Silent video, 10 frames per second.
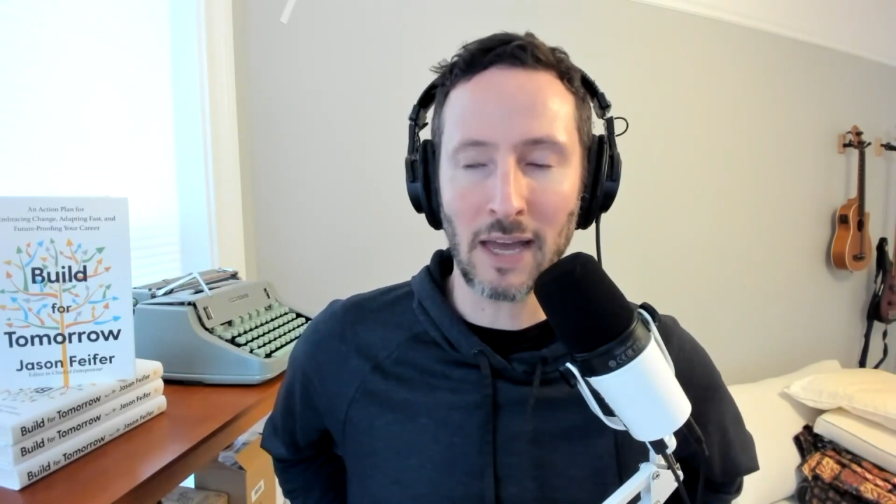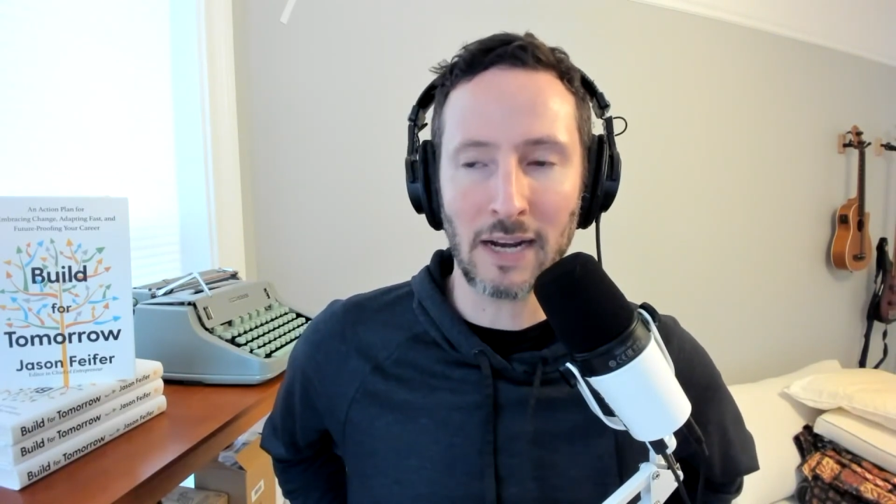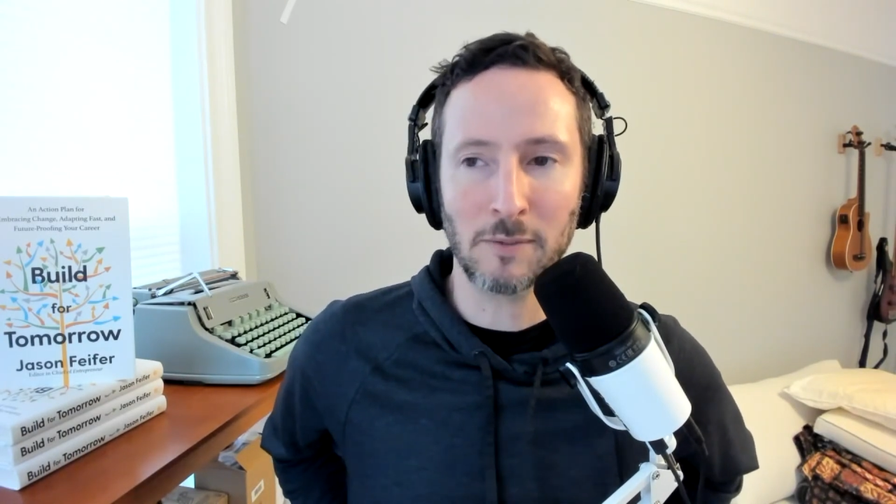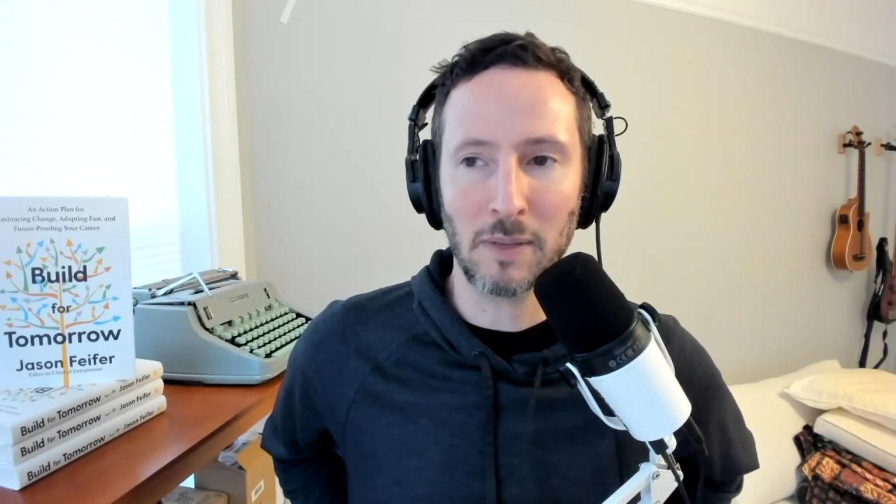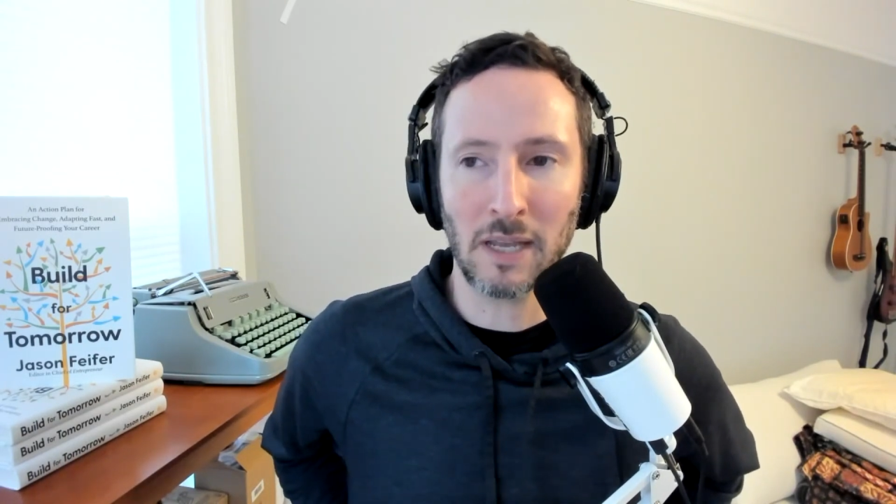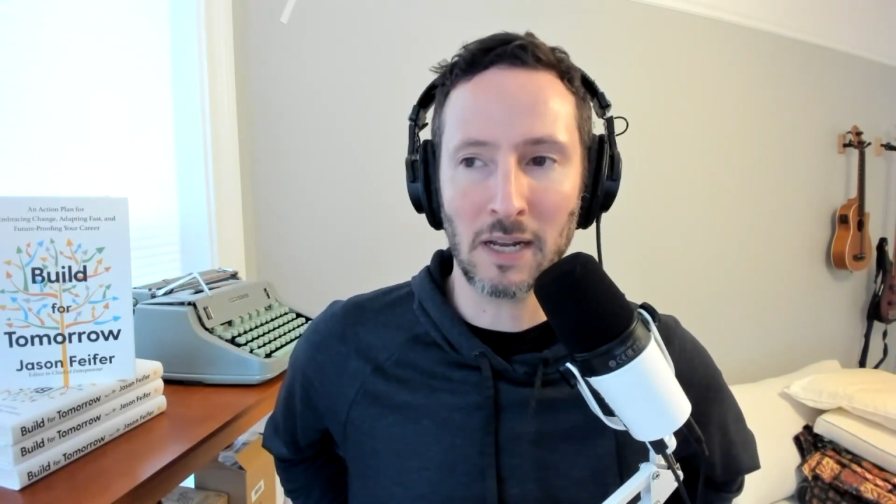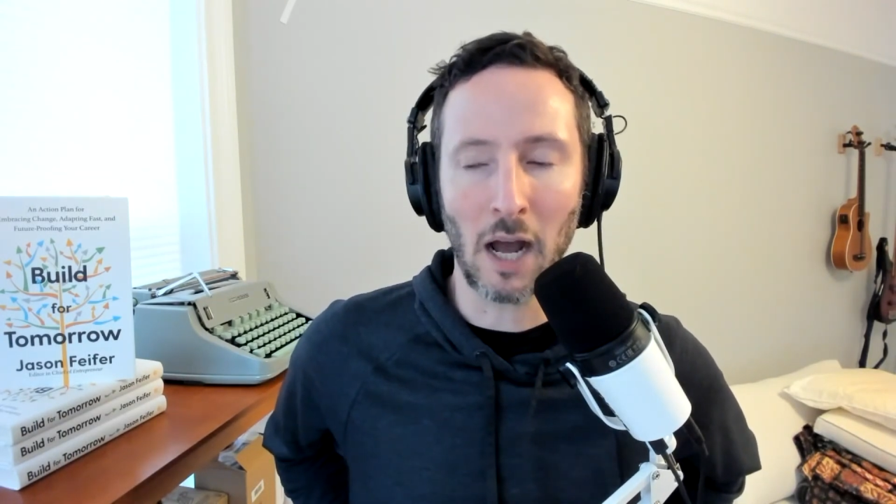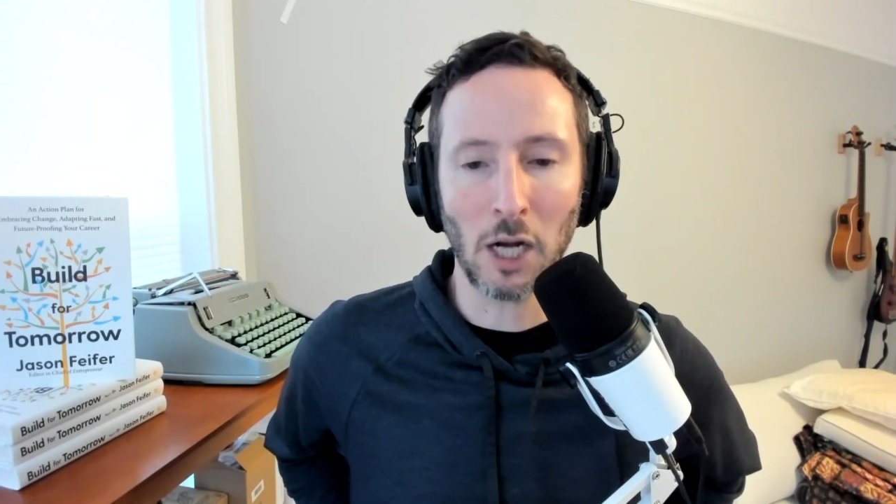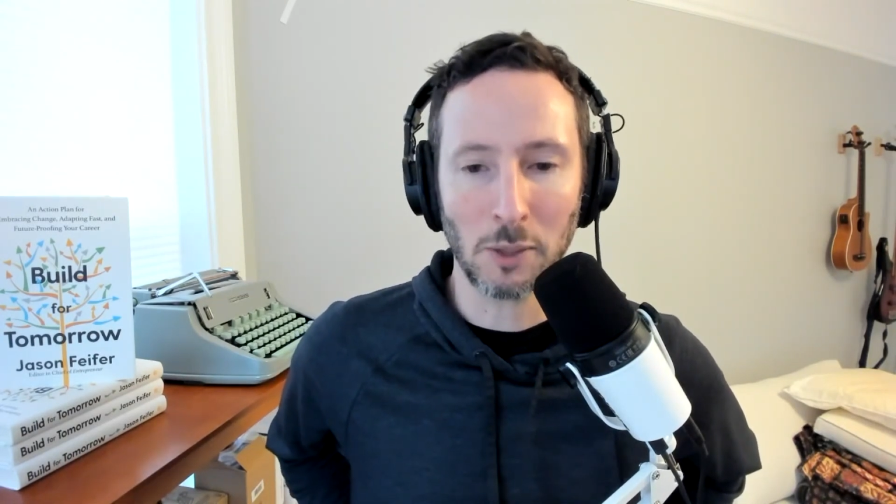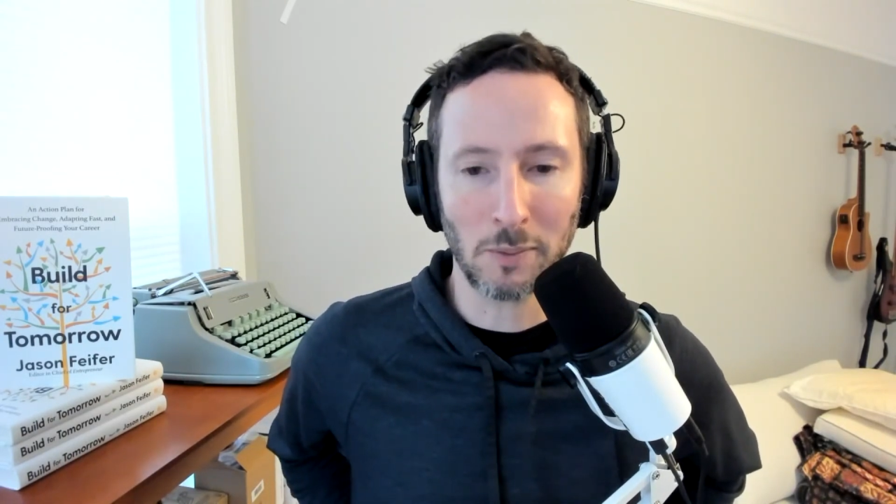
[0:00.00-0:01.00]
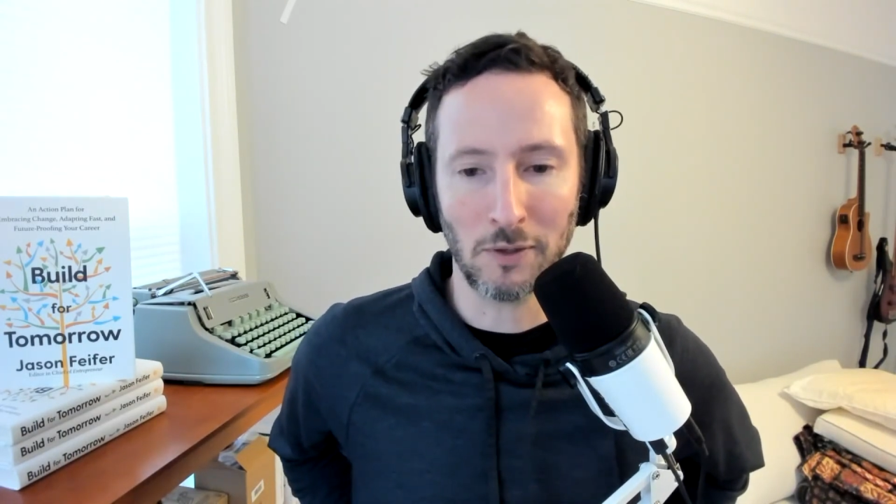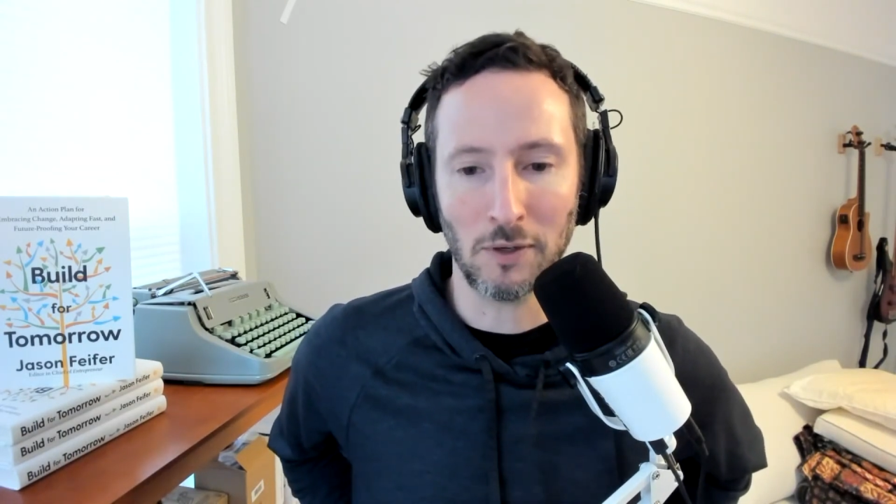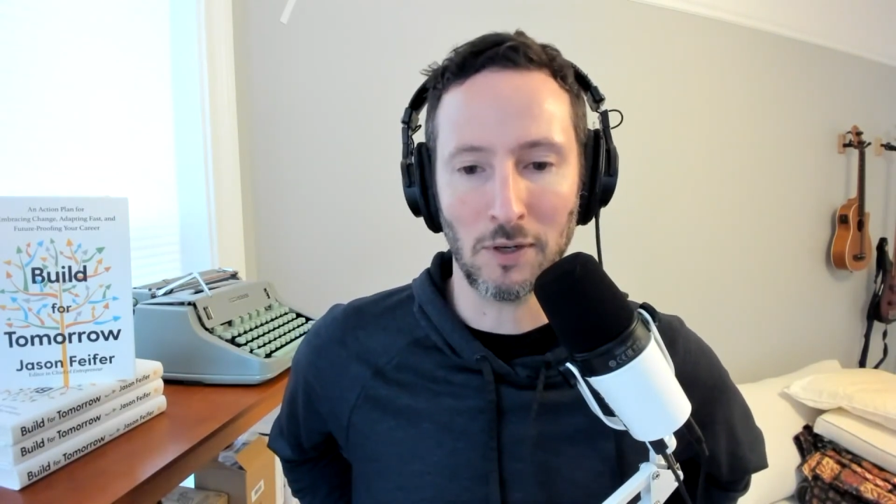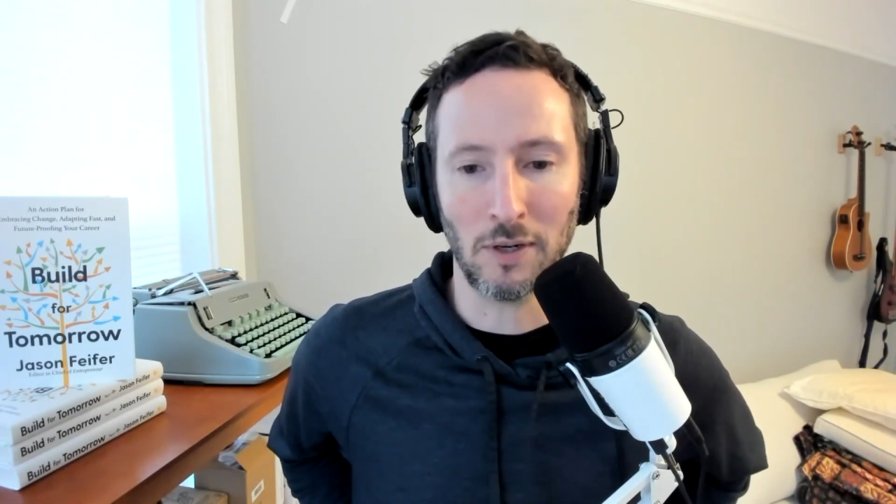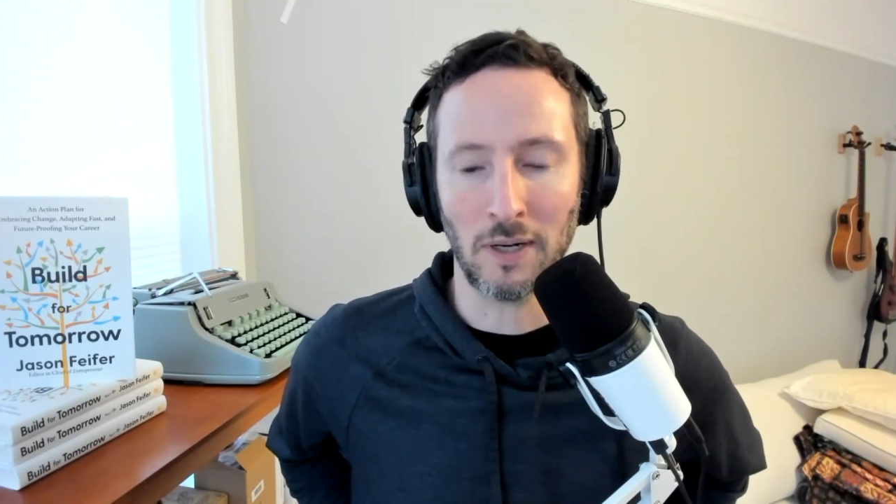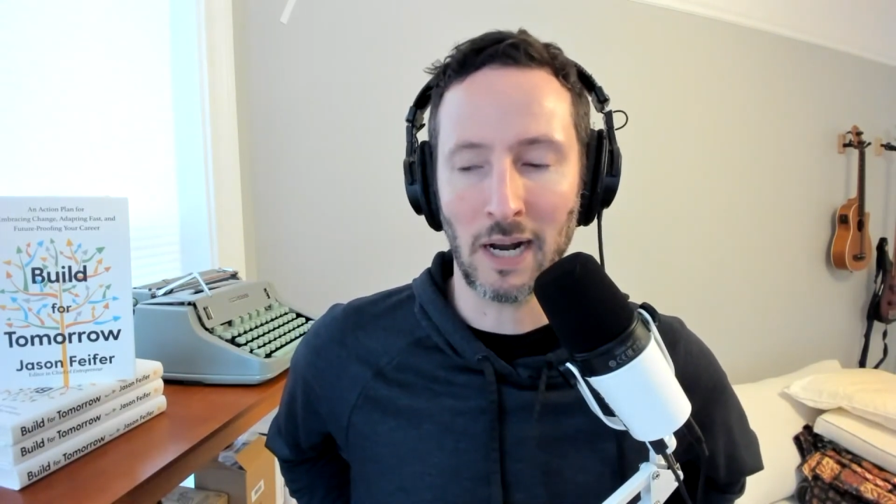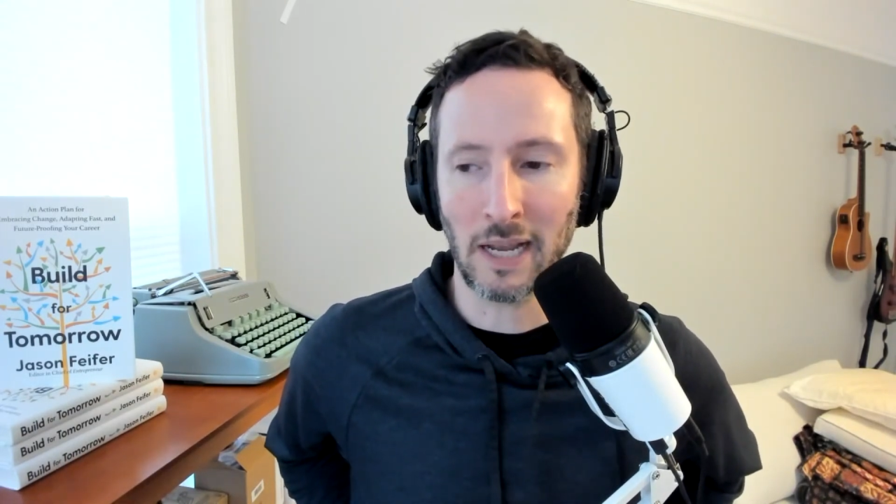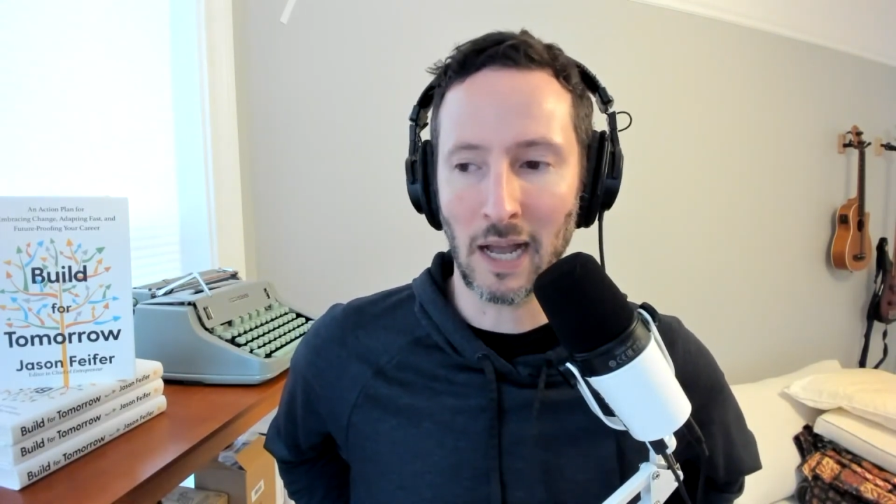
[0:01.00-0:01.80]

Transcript: that as being an entrepreneur.